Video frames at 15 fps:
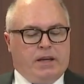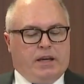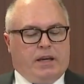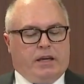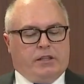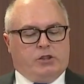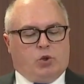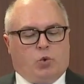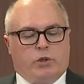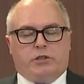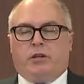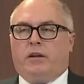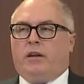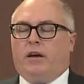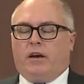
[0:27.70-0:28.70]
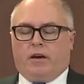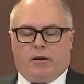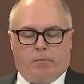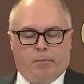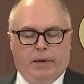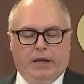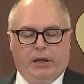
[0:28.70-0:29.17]
He enjoyed
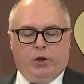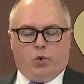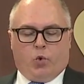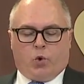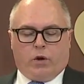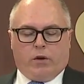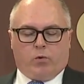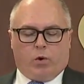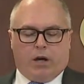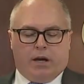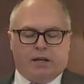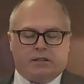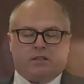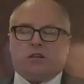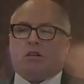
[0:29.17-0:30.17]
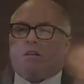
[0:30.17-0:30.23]
a uh, meteoric rise to the